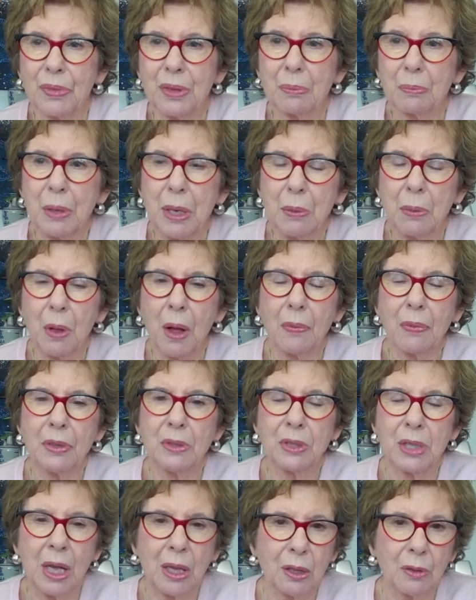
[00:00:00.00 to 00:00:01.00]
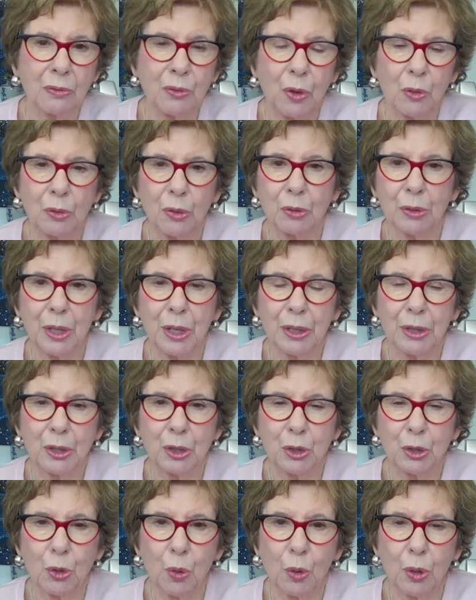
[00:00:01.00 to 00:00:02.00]
people on the telephone are getting
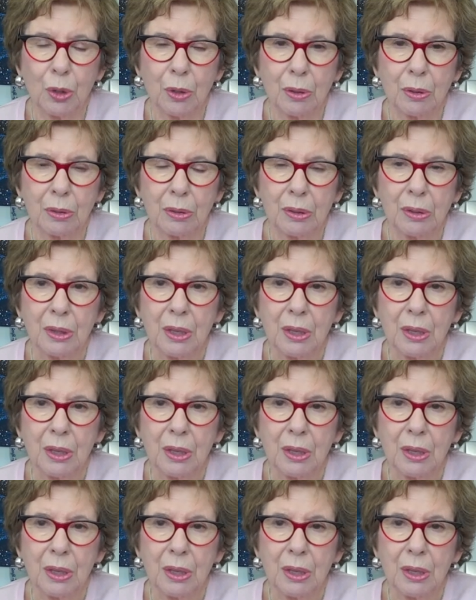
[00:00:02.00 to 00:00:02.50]
shorter.